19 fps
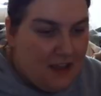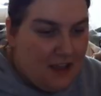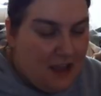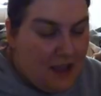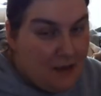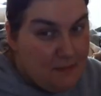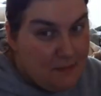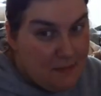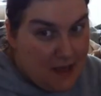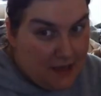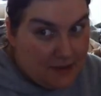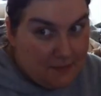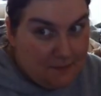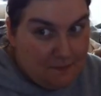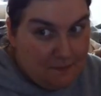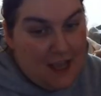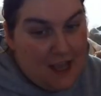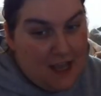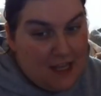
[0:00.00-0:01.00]
I'm Meg,
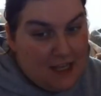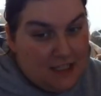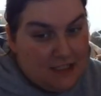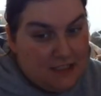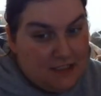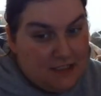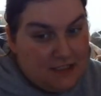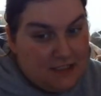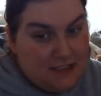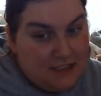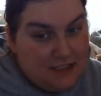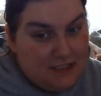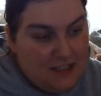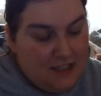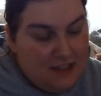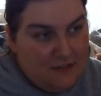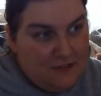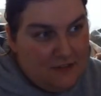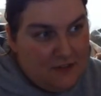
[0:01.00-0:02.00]
and
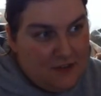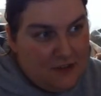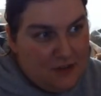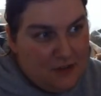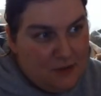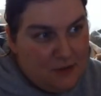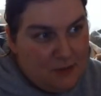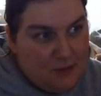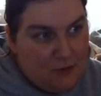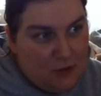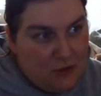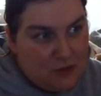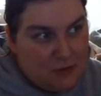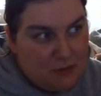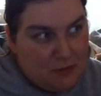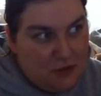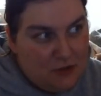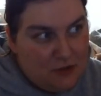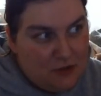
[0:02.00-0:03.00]
if you have watched
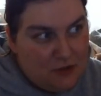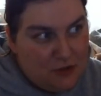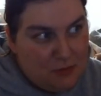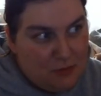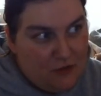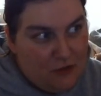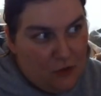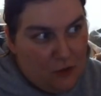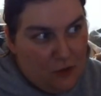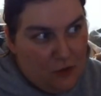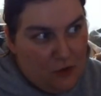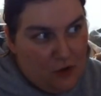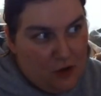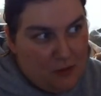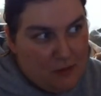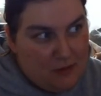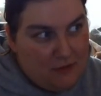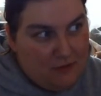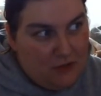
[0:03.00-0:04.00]
me on YouTube before,
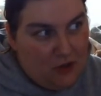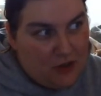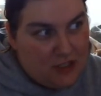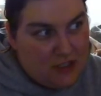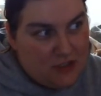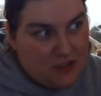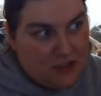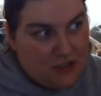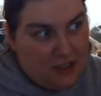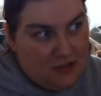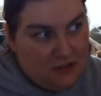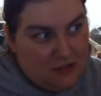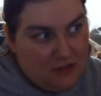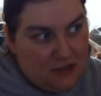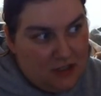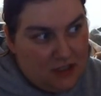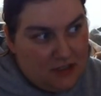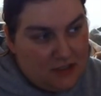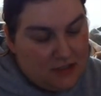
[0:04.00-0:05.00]
on my vlogging channel,
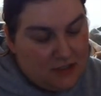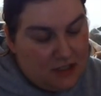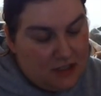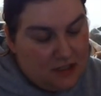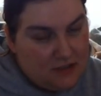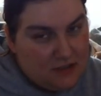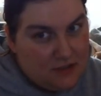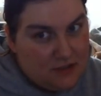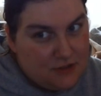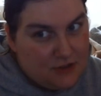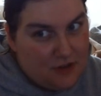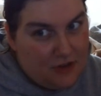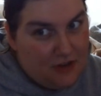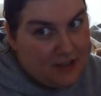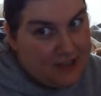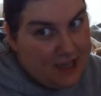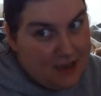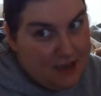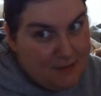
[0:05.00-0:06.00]
I decided to start
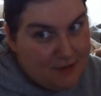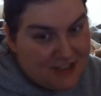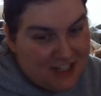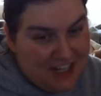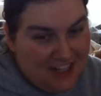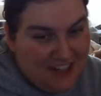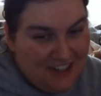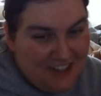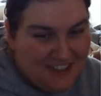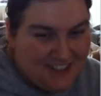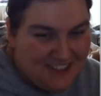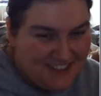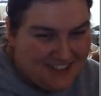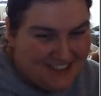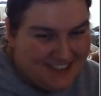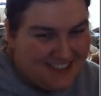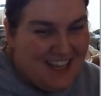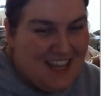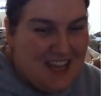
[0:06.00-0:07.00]
a gaming channel
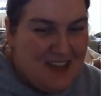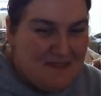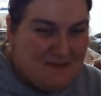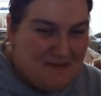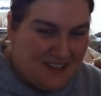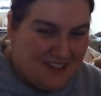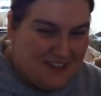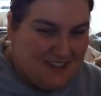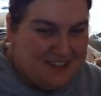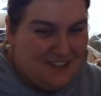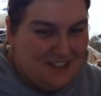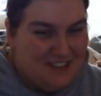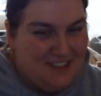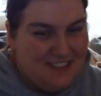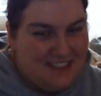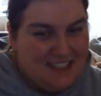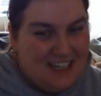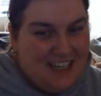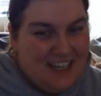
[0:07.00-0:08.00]

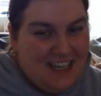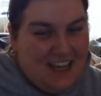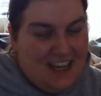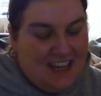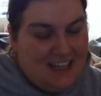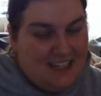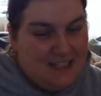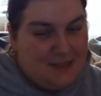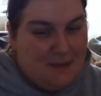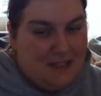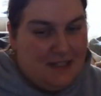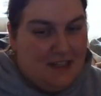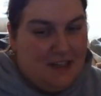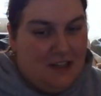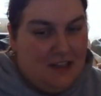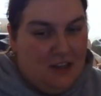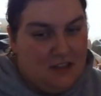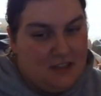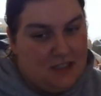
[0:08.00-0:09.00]
because I spend
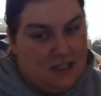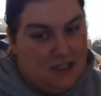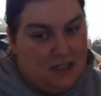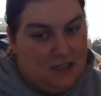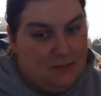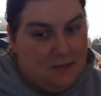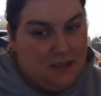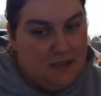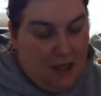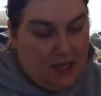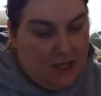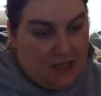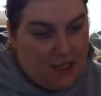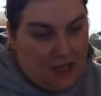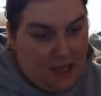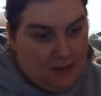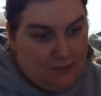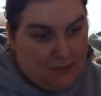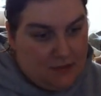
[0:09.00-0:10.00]
a lot of time playing
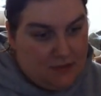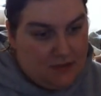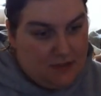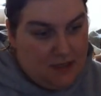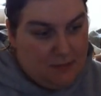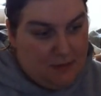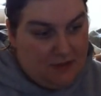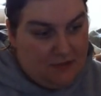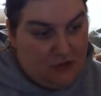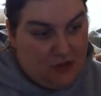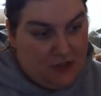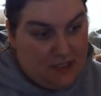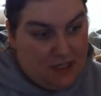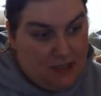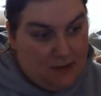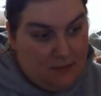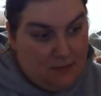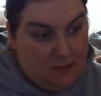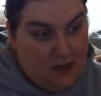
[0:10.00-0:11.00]
games in my free
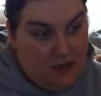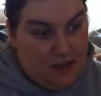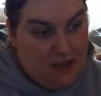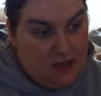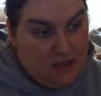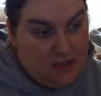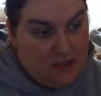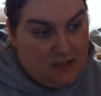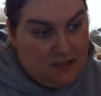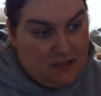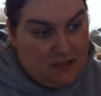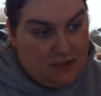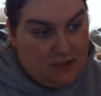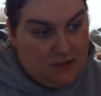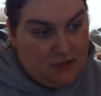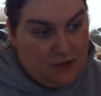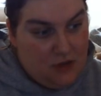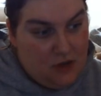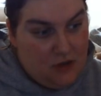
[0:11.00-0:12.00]
time, and
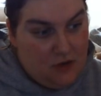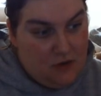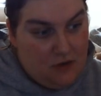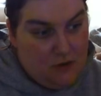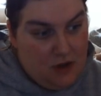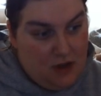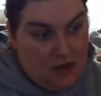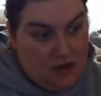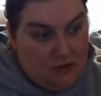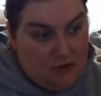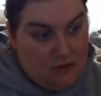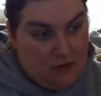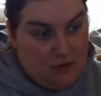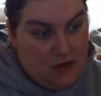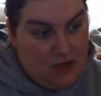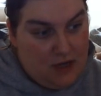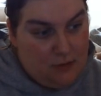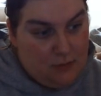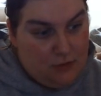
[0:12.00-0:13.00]
so I thought
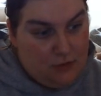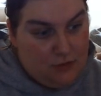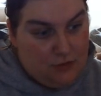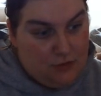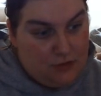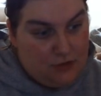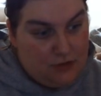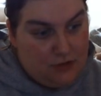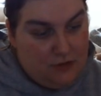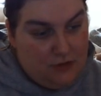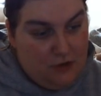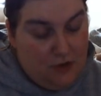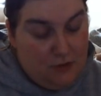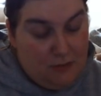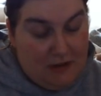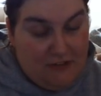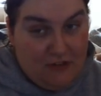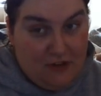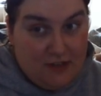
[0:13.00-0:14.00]
I would turn
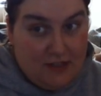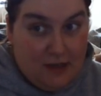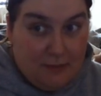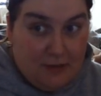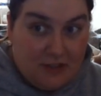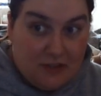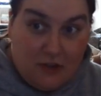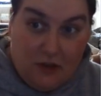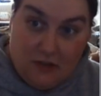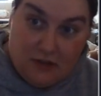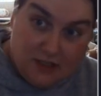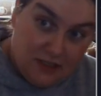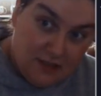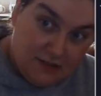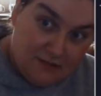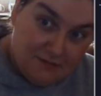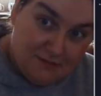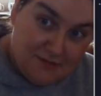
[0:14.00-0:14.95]
my free time into content.